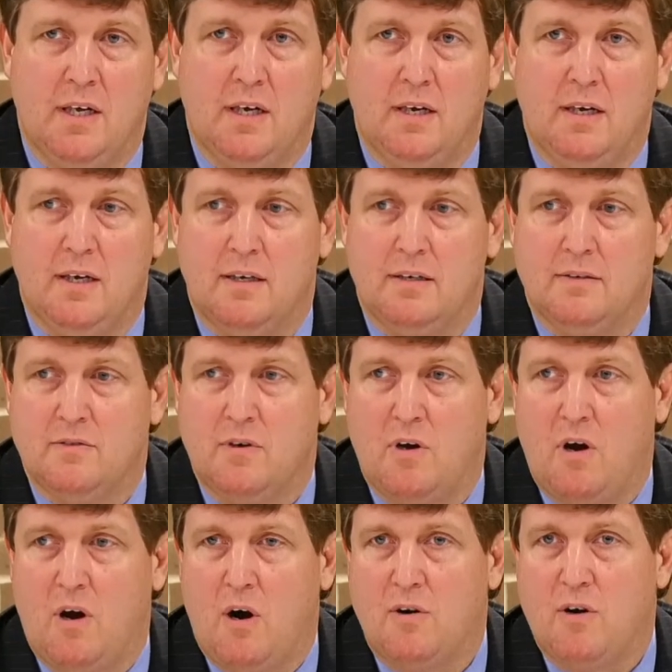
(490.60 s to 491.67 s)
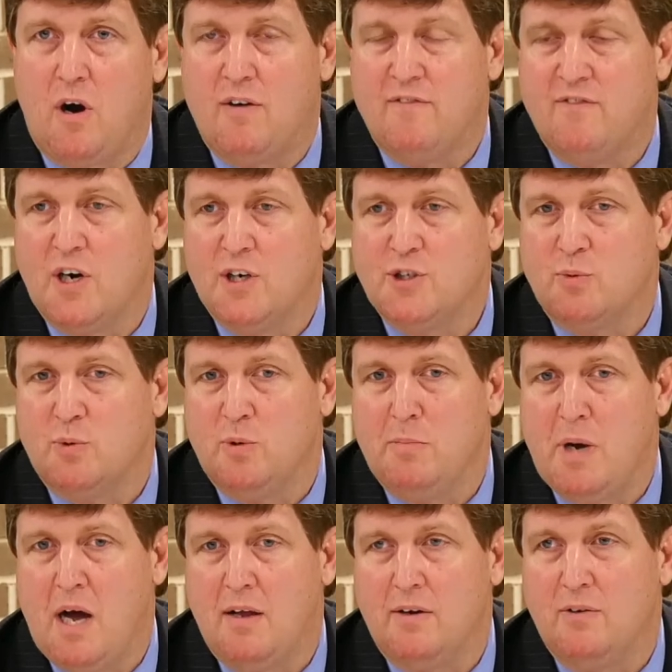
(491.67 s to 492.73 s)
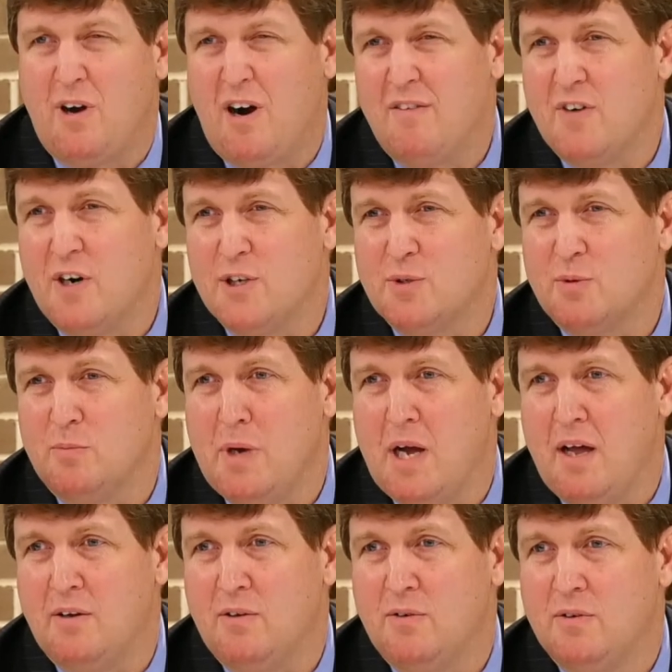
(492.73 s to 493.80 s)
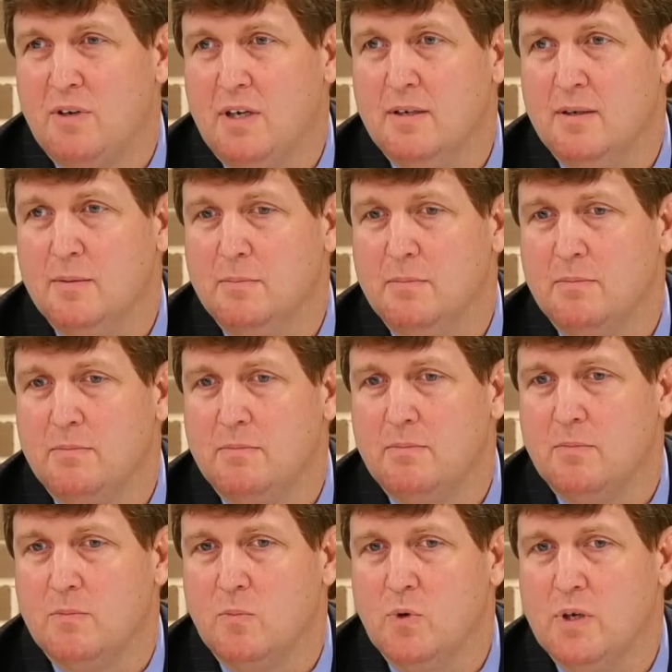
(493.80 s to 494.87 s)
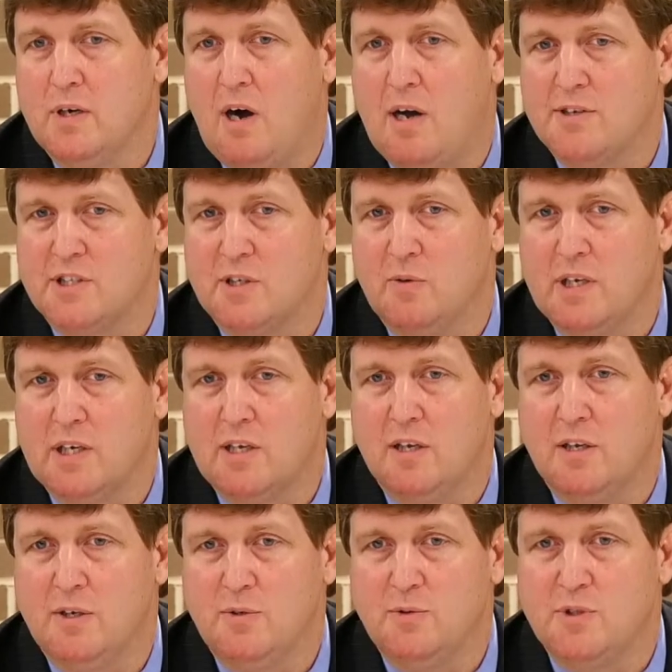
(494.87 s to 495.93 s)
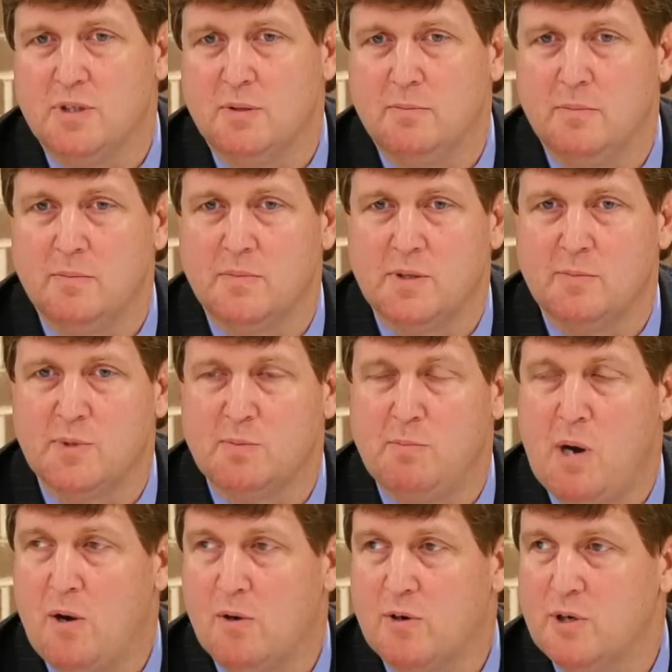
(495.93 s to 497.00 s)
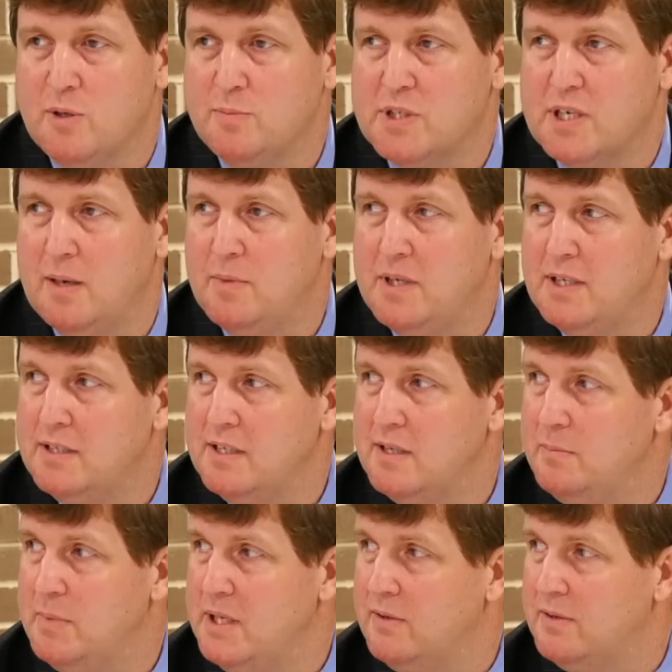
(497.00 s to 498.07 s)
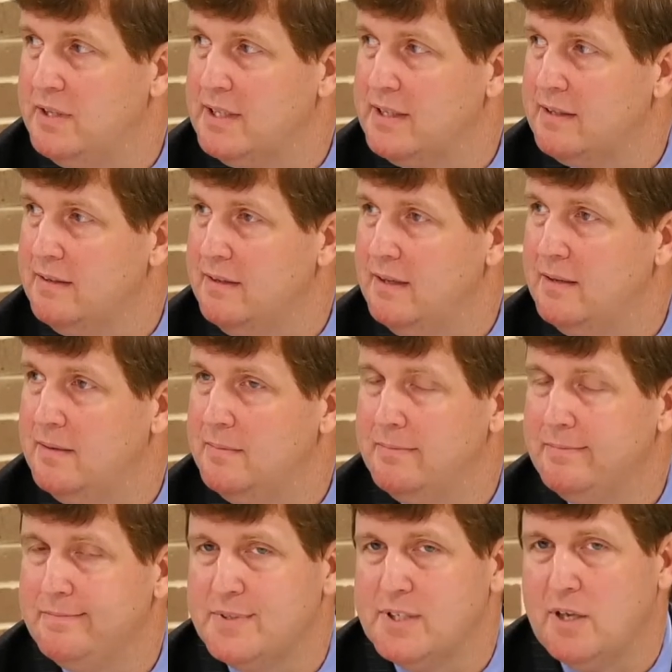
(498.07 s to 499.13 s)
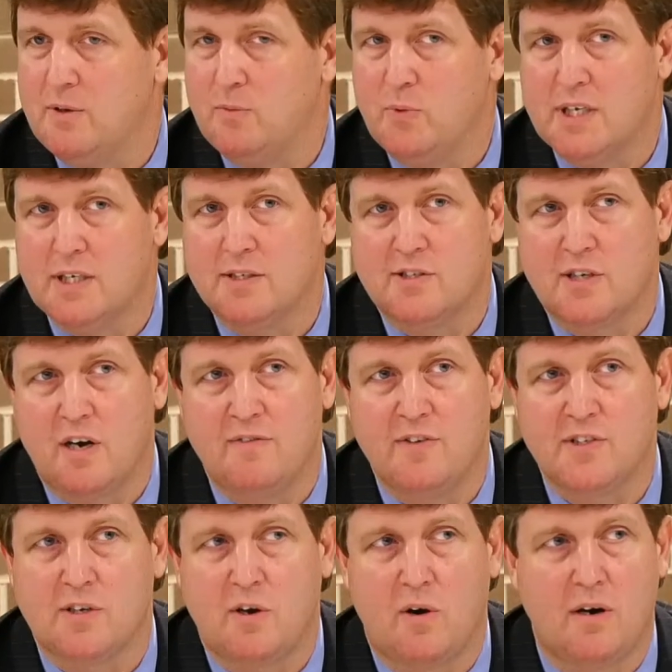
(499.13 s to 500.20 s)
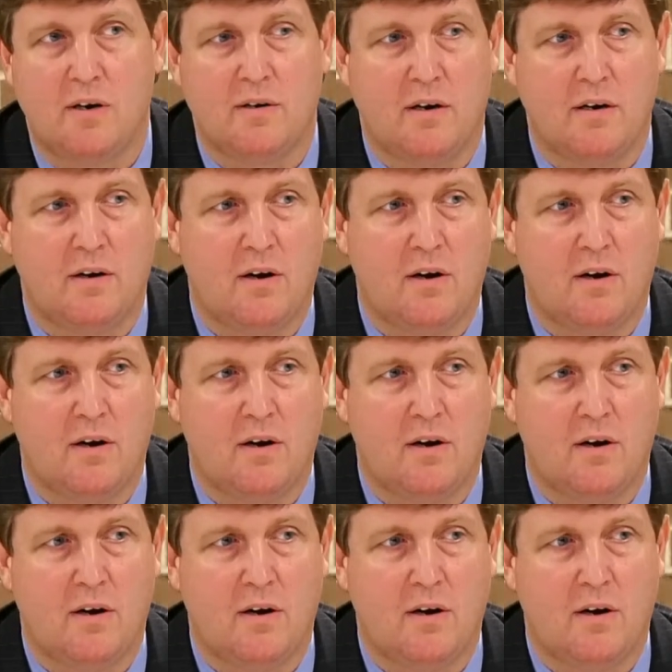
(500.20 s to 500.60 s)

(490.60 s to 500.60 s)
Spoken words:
our virtual model. Our virtual model would also include some small groups coming into the building so that we could service our